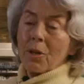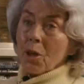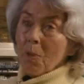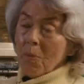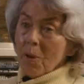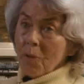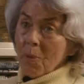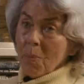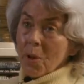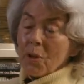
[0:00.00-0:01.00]
some of
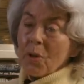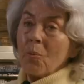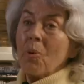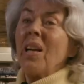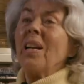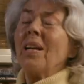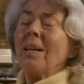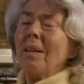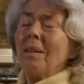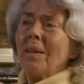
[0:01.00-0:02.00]
the models were
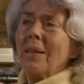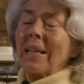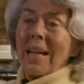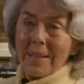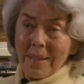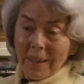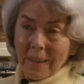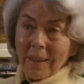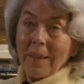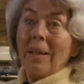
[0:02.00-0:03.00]

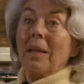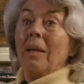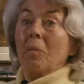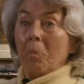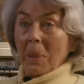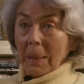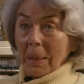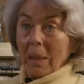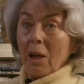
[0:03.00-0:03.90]
classic. Me,